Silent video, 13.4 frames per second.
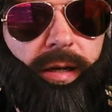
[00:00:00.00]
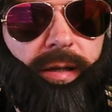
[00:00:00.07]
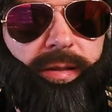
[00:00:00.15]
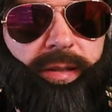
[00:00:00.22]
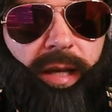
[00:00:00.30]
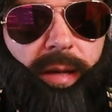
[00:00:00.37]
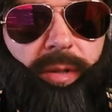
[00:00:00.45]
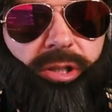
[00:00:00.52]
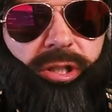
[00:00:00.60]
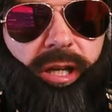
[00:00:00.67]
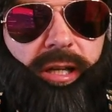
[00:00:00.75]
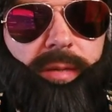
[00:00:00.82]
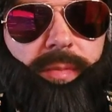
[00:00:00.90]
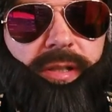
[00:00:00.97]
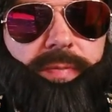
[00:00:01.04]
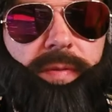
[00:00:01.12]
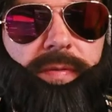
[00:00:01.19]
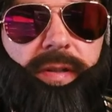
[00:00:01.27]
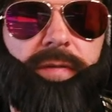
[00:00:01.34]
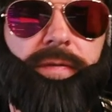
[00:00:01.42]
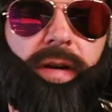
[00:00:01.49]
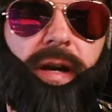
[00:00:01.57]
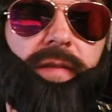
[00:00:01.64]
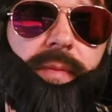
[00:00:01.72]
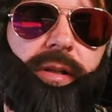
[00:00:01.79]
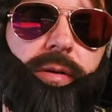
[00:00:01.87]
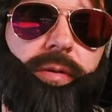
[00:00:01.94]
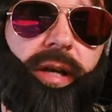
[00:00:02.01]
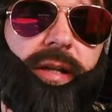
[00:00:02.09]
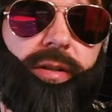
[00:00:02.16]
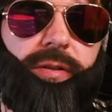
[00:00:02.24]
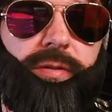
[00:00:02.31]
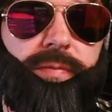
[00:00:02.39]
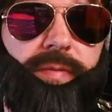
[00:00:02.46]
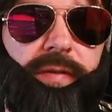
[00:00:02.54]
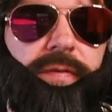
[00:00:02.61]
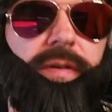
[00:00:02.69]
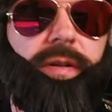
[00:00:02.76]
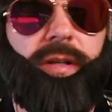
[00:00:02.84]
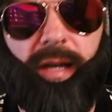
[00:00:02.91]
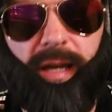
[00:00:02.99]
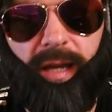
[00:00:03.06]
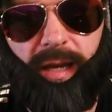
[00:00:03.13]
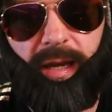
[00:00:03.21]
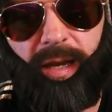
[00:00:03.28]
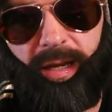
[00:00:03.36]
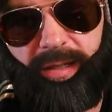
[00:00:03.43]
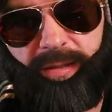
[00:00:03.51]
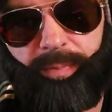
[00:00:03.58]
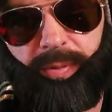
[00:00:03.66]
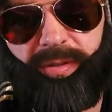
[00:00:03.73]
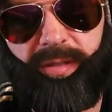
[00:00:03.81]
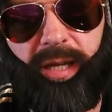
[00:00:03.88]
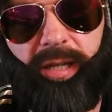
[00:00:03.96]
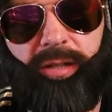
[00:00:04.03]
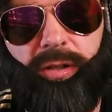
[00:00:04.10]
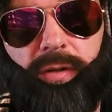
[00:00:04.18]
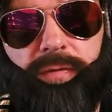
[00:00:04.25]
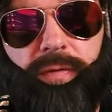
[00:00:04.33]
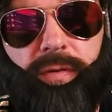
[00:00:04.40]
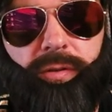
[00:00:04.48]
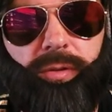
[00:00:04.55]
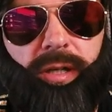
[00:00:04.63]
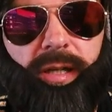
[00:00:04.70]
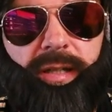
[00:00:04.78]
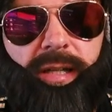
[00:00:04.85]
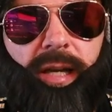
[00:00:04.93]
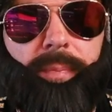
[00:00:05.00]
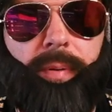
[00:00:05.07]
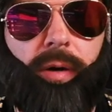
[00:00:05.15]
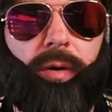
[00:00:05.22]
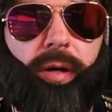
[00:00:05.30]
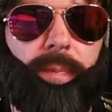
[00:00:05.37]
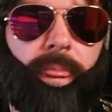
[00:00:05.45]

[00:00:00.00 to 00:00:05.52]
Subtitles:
Damage enemies within a 5-meter radius with X% of your attack power.